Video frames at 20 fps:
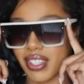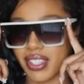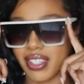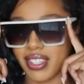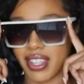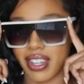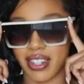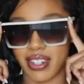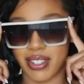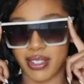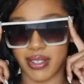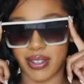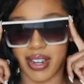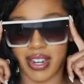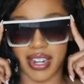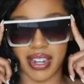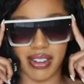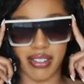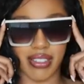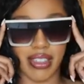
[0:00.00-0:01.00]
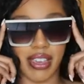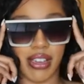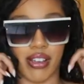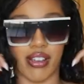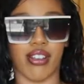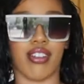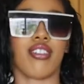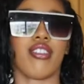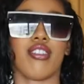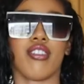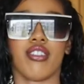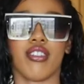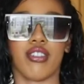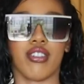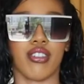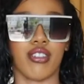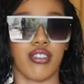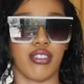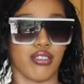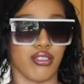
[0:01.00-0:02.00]
these sunnies right here, they're
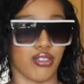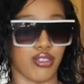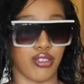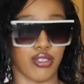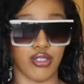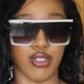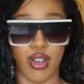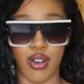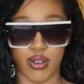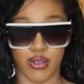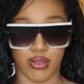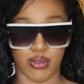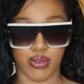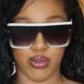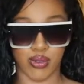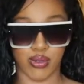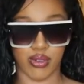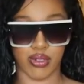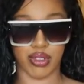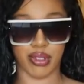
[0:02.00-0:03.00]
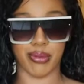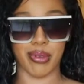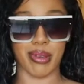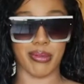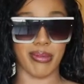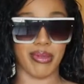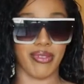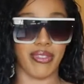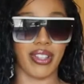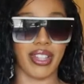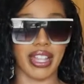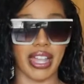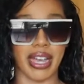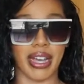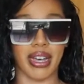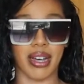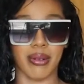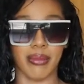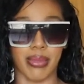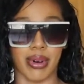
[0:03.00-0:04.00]
so cool. They make me feel
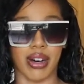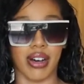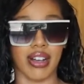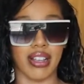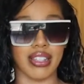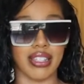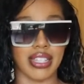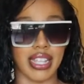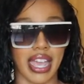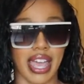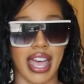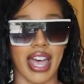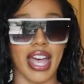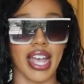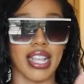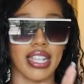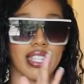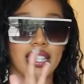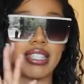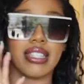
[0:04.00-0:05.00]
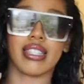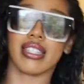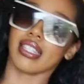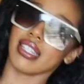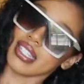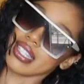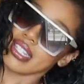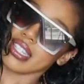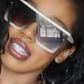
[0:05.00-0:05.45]
like a boss ass,